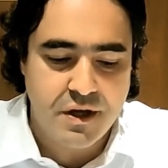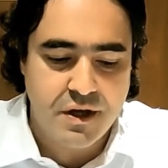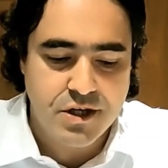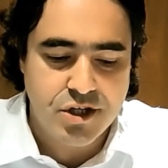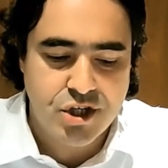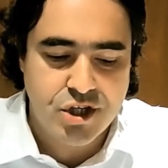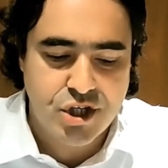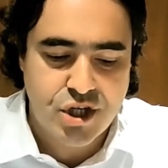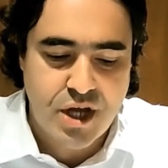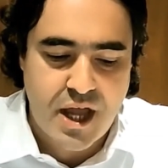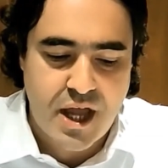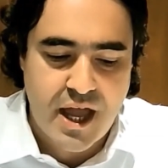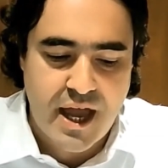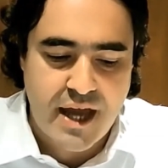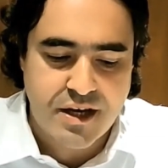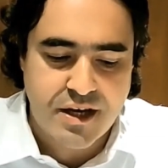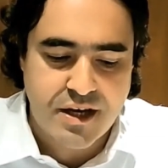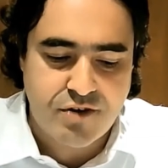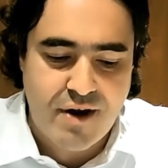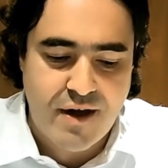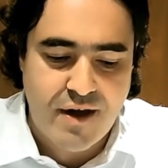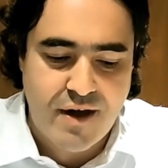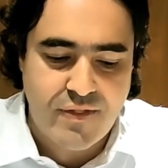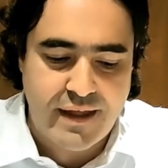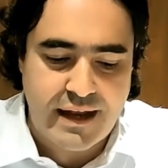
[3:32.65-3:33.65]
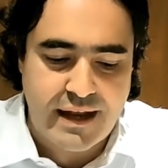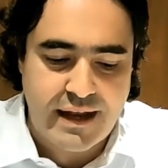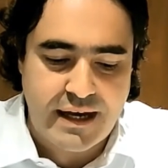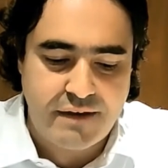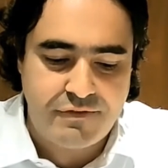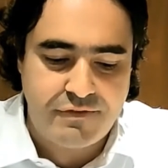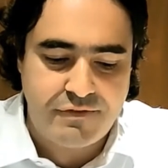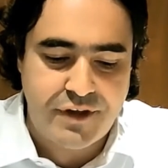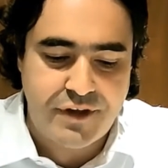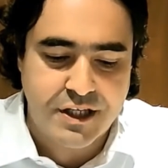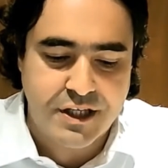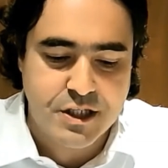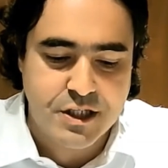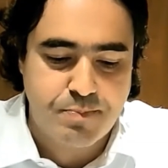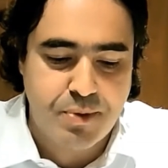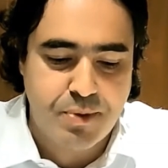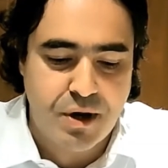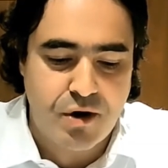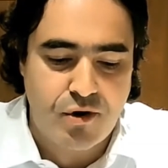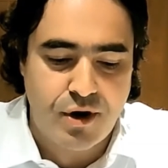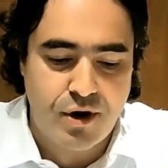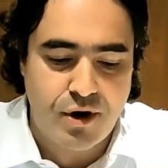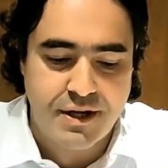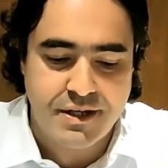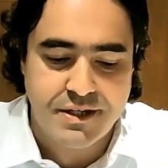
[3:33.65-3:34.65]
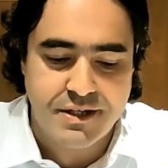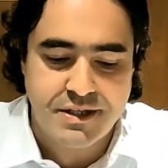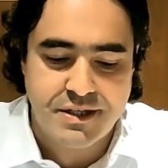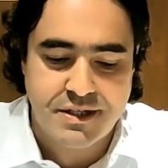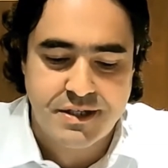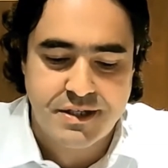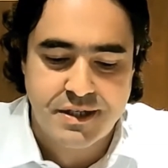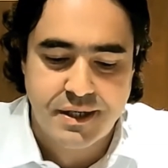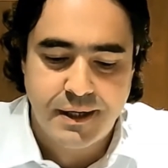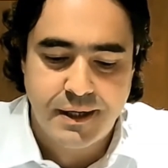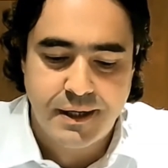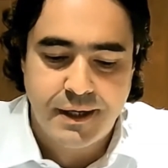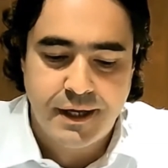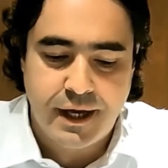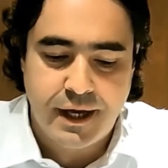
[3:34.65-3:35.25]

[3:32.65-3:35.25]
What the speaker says: shared around their lived experience